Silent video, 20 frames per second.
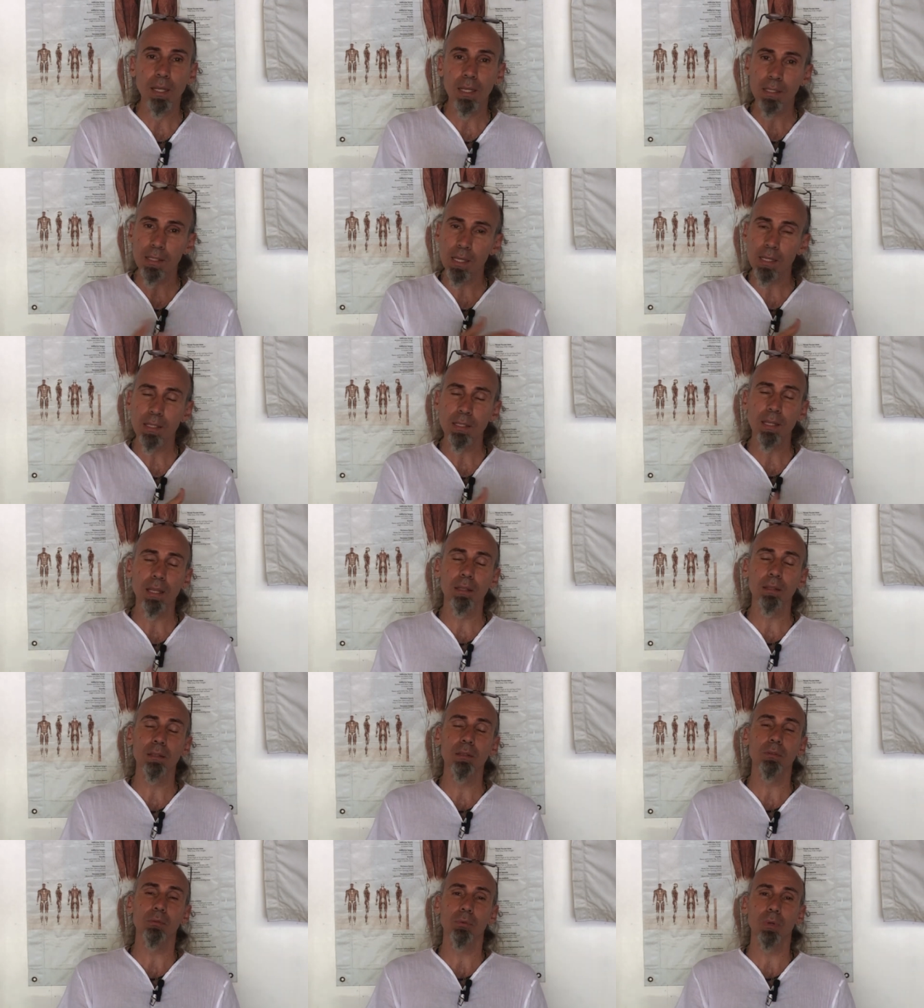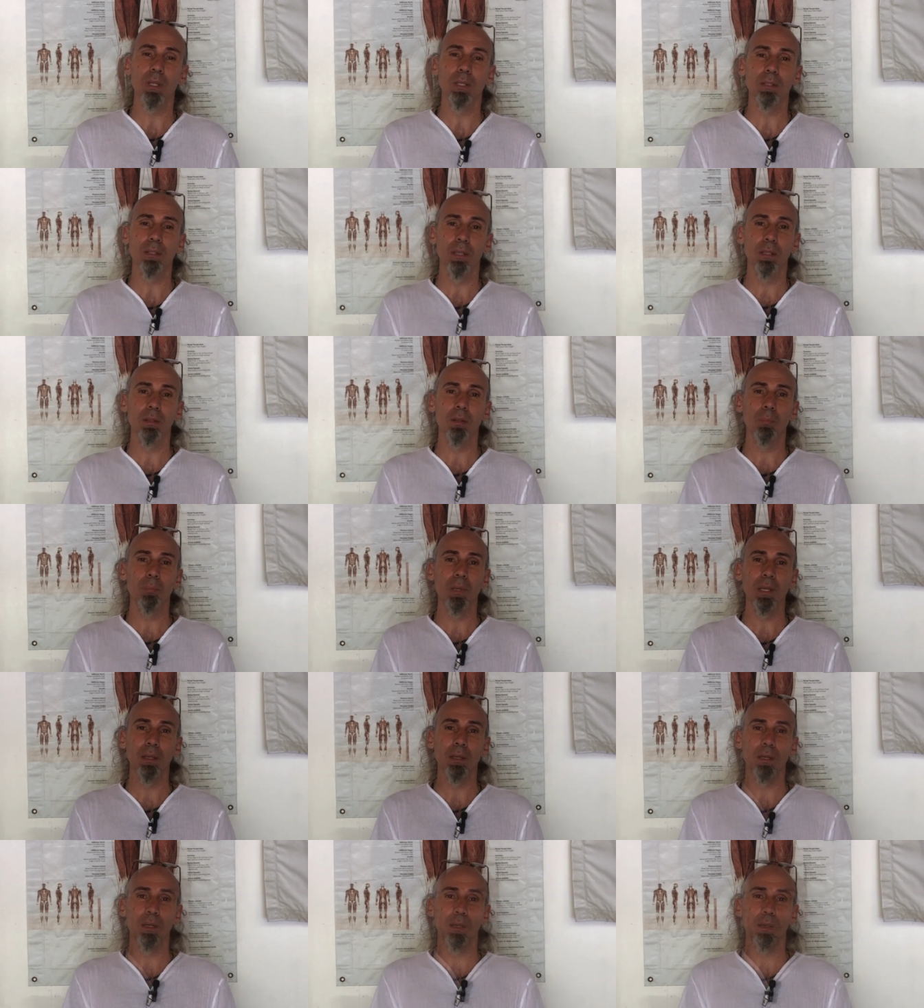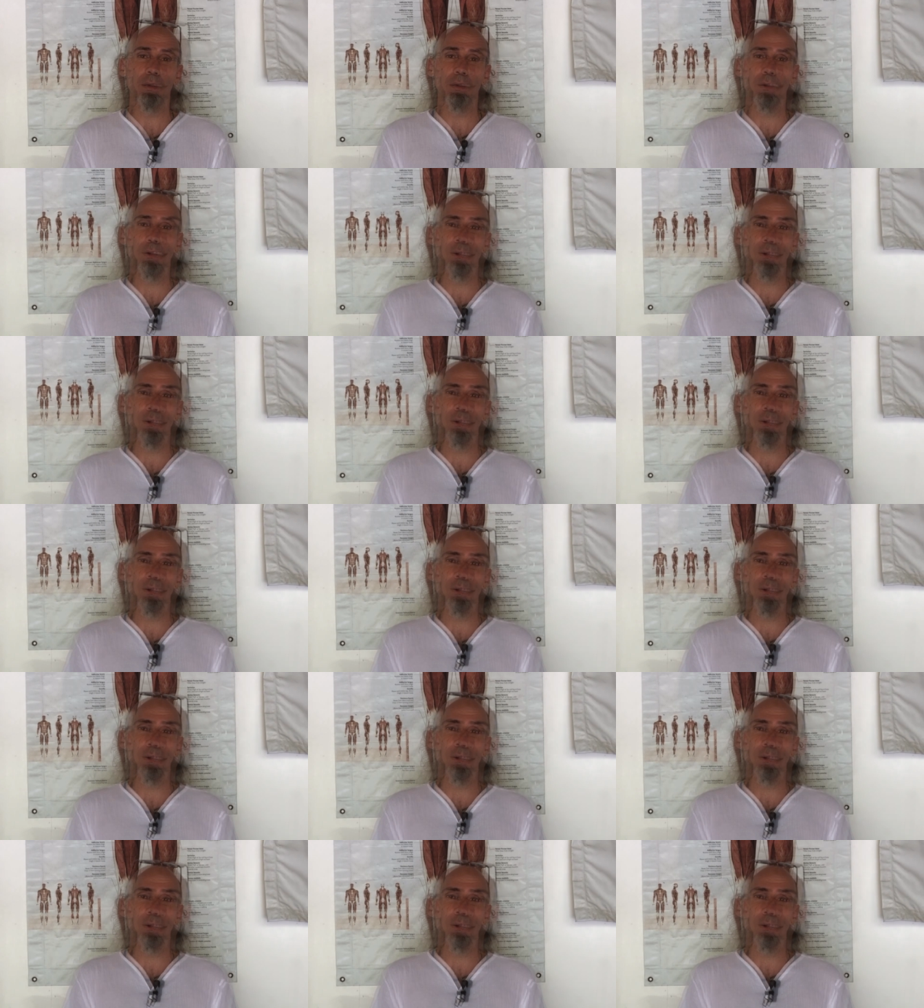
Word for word: as I said right in the beginning.